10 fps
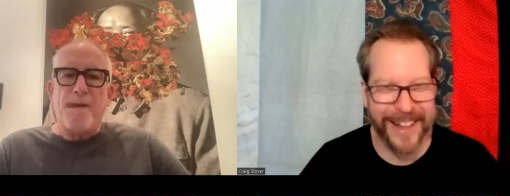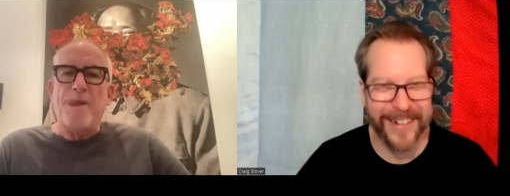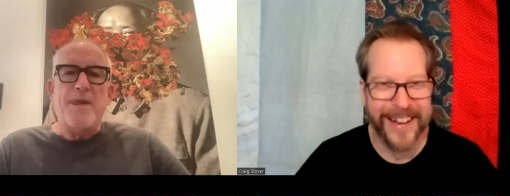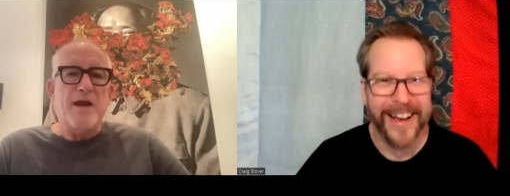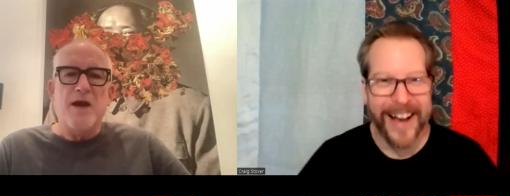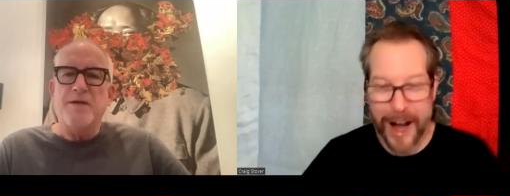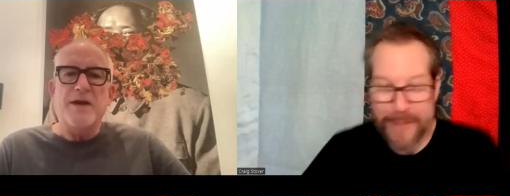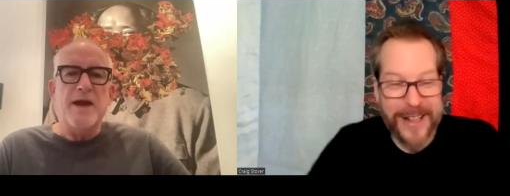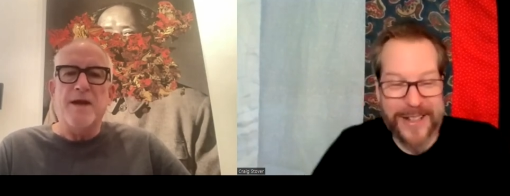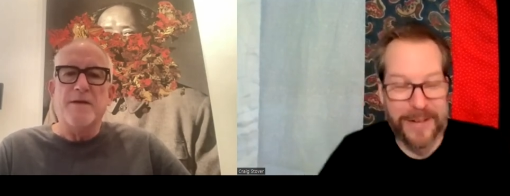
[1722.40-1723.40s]
Speaker 1: So yeah. I
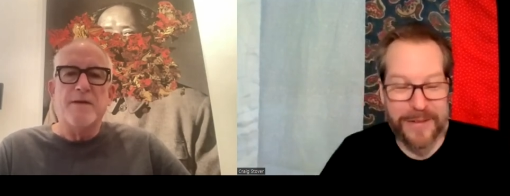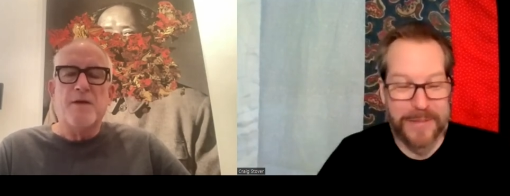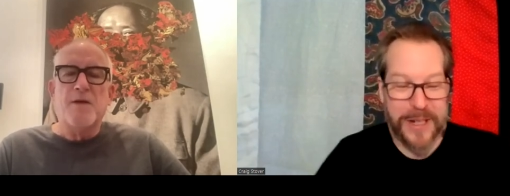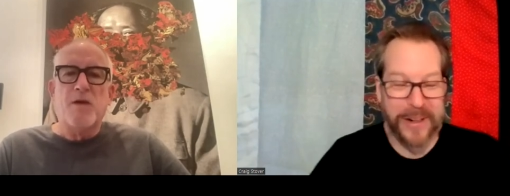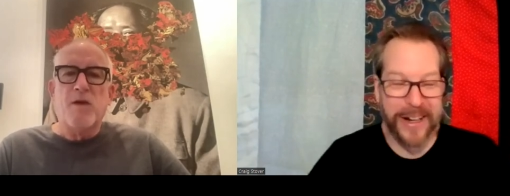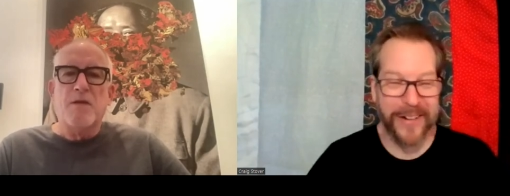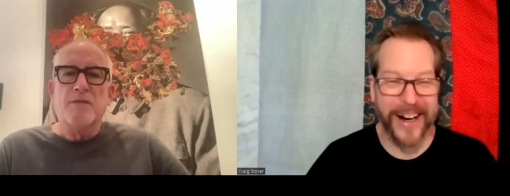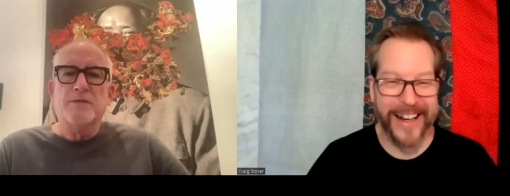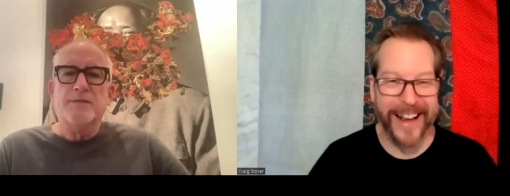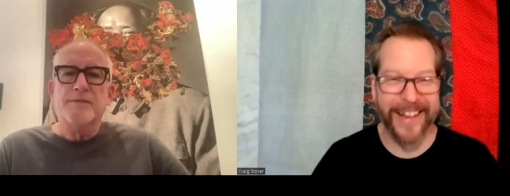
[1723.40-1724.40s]
myself am doing it
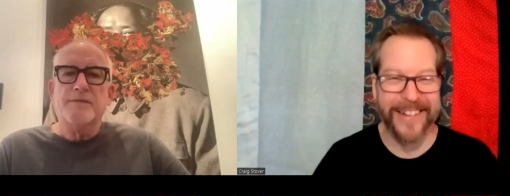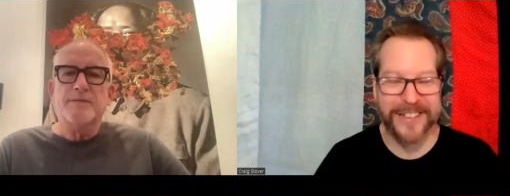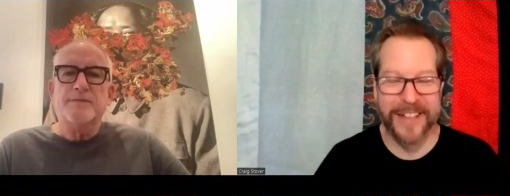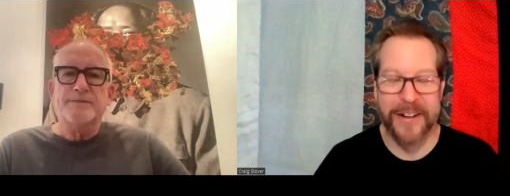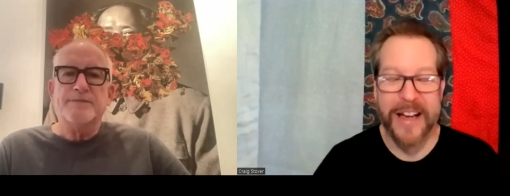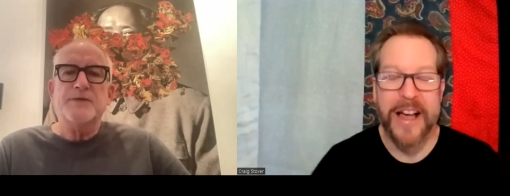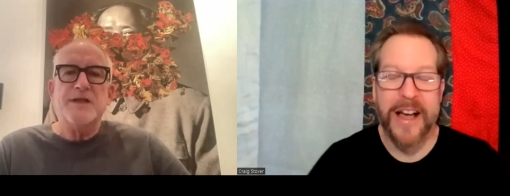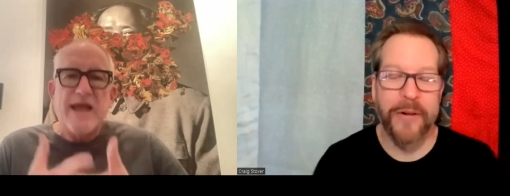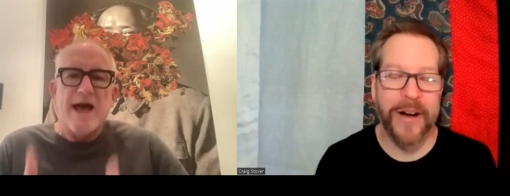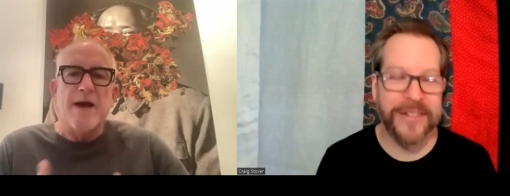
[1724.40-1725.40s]
right now. So
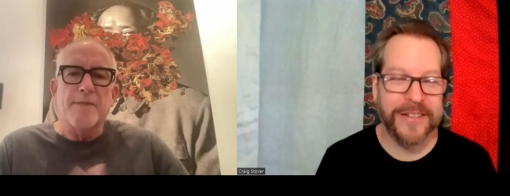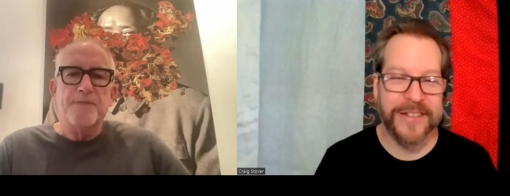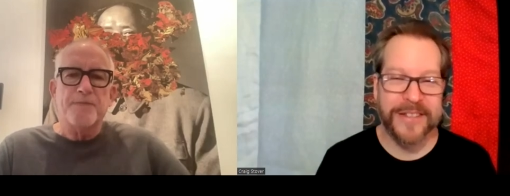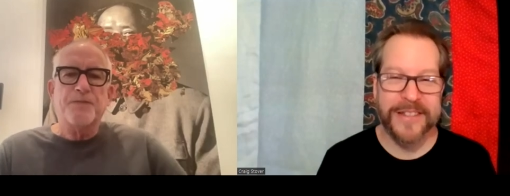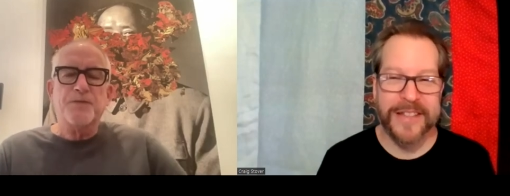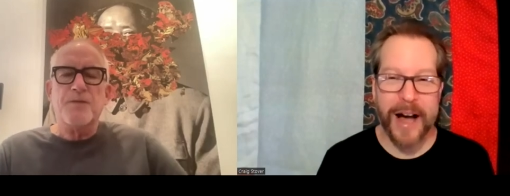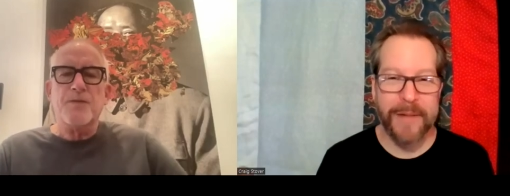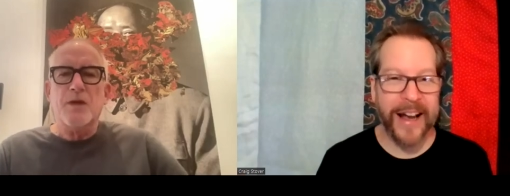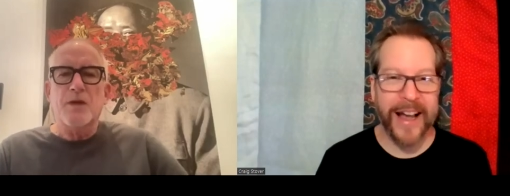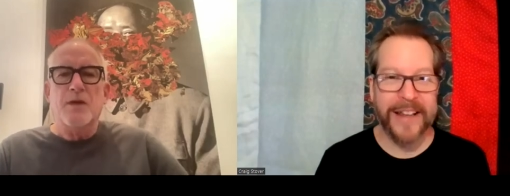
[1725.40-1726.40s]
yeah. Well,
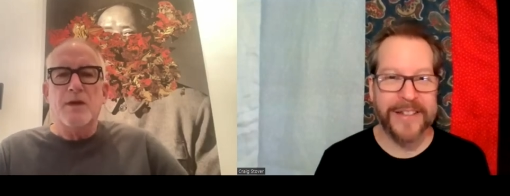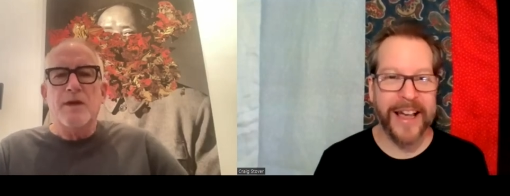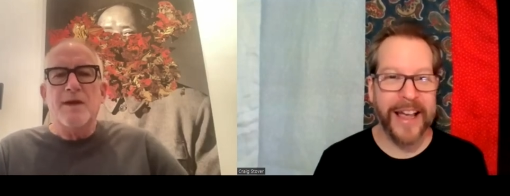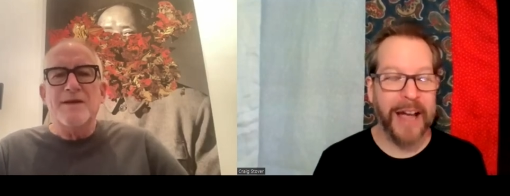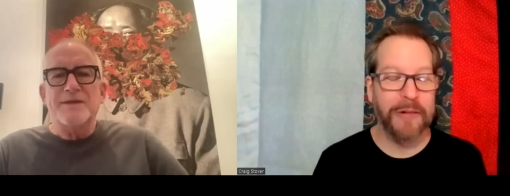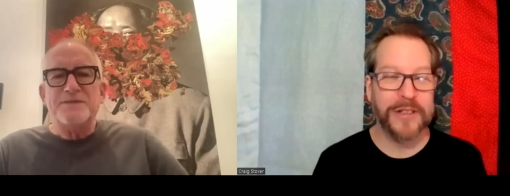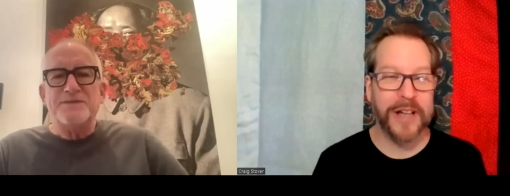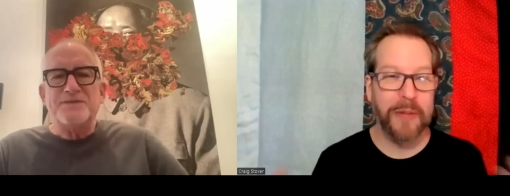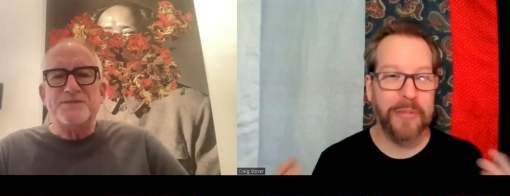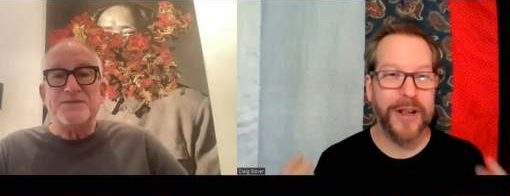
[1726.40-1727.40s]
Tom, I got to say, it was
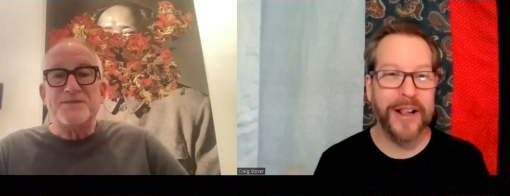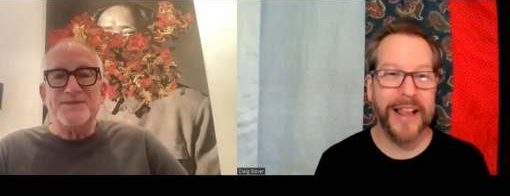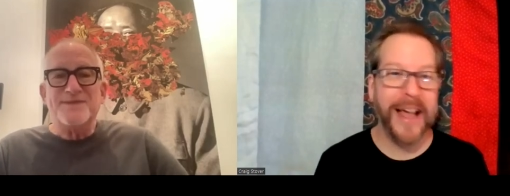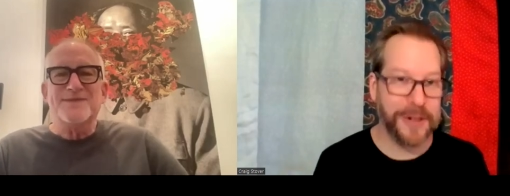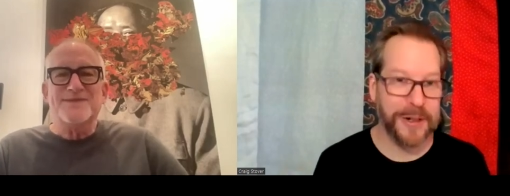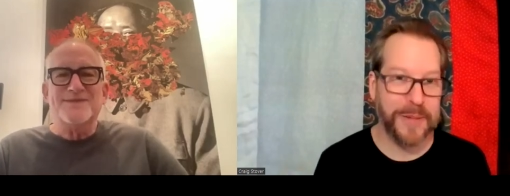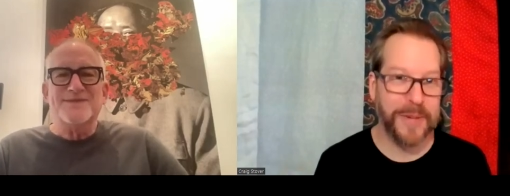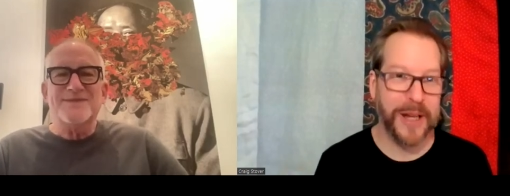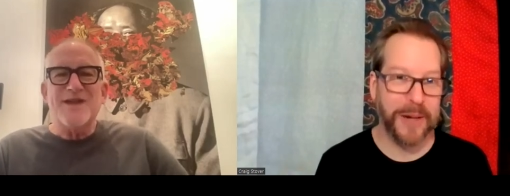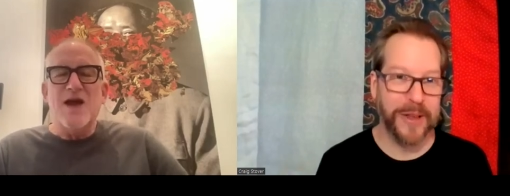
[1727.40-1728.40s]
a pleasure
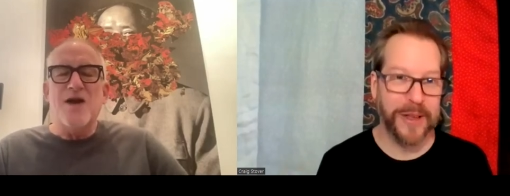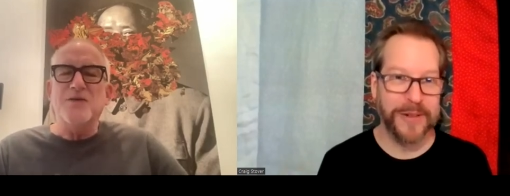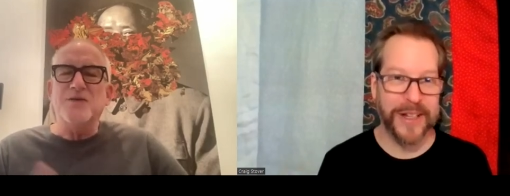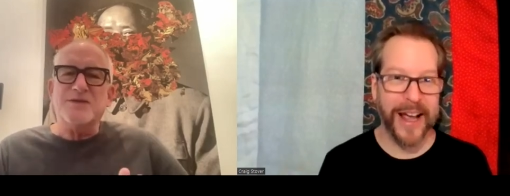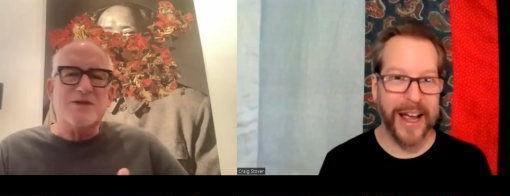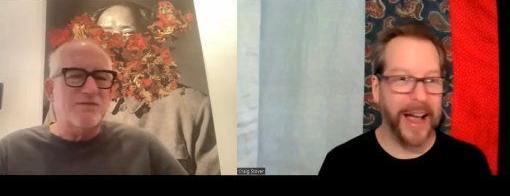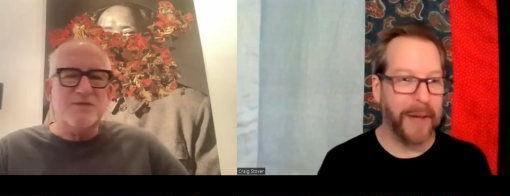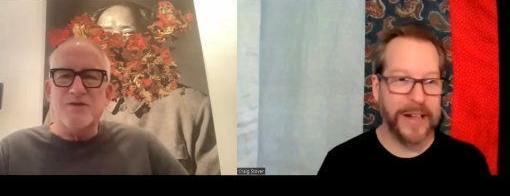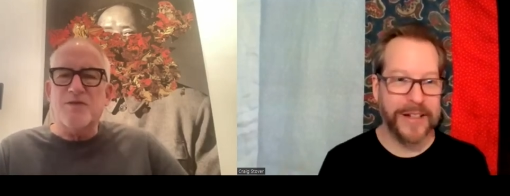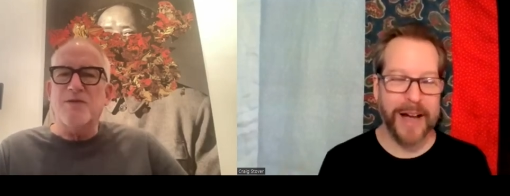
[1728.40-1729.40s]
speaking oh, with you oh, today. I
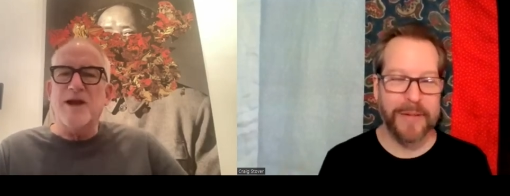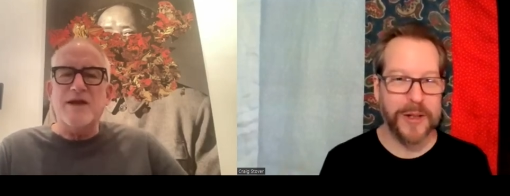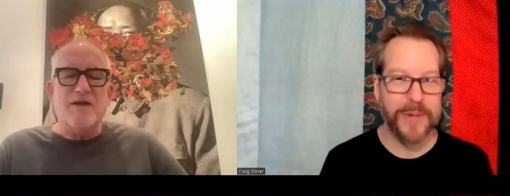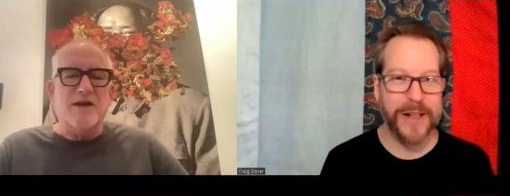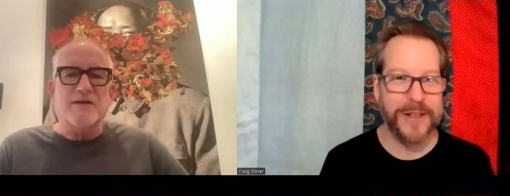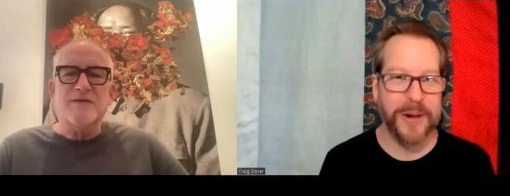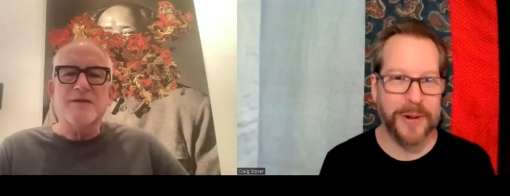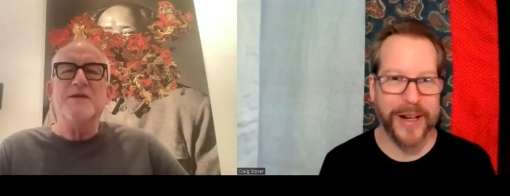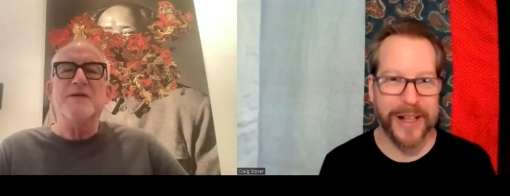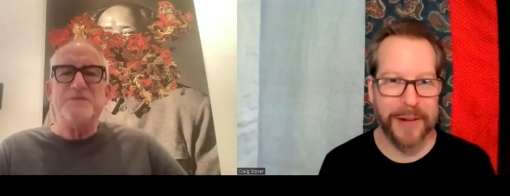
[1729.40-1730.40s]
mean, really? time goes by so
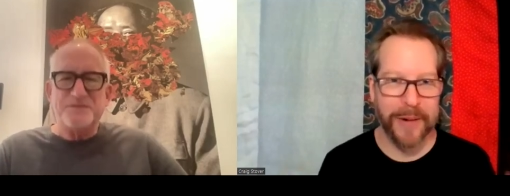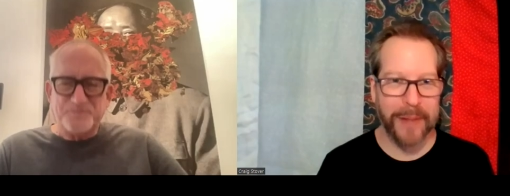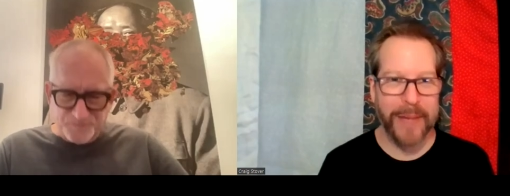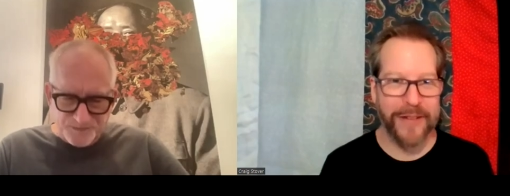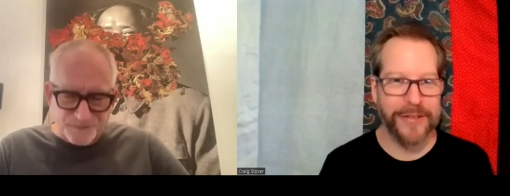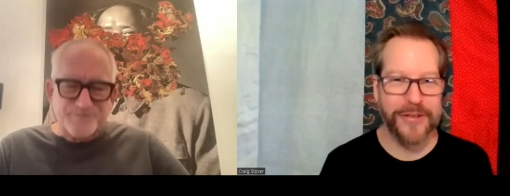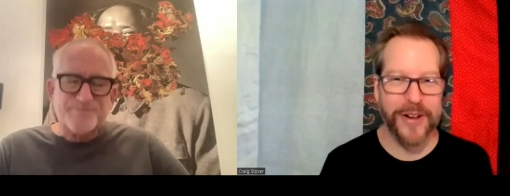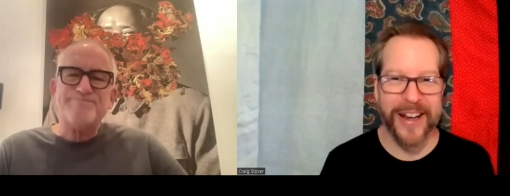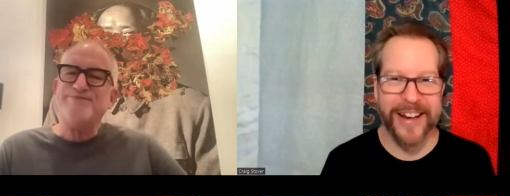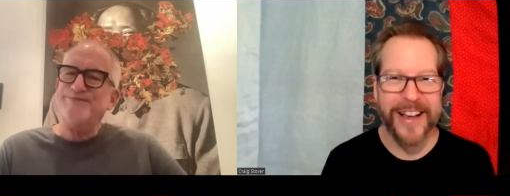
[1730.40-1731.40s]
quickly when I'm having
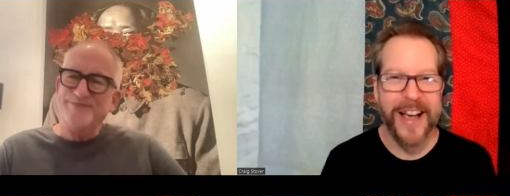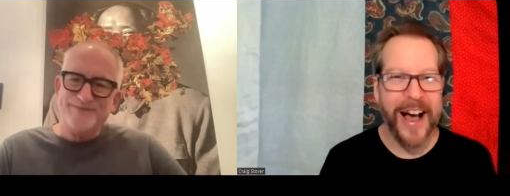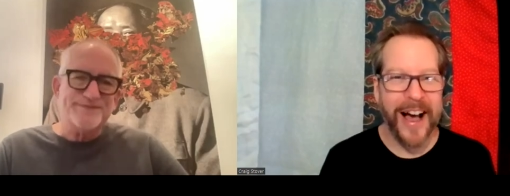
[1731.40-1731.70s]
fun.